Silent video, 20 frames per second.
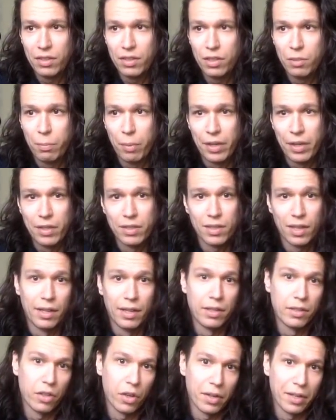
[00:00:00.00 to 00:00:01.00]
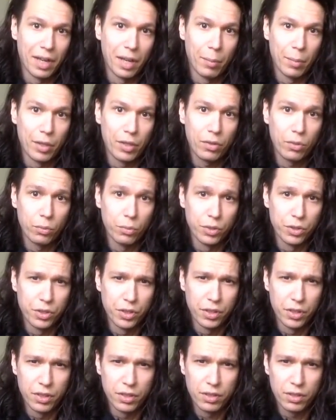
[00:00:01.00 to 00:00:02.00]
space and dynamic, which
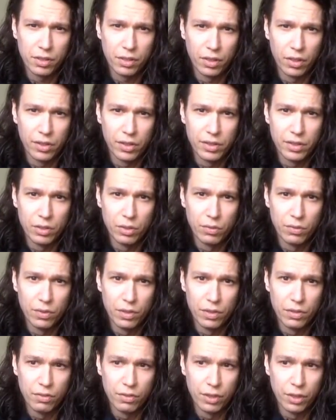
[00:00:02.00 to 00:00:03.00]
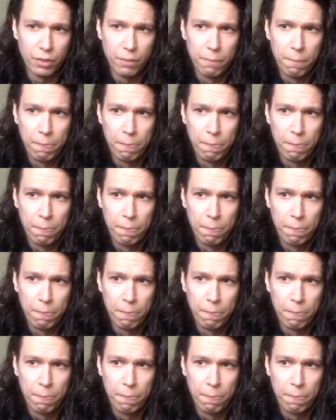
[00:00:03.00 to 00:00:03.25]
is the idea of this video.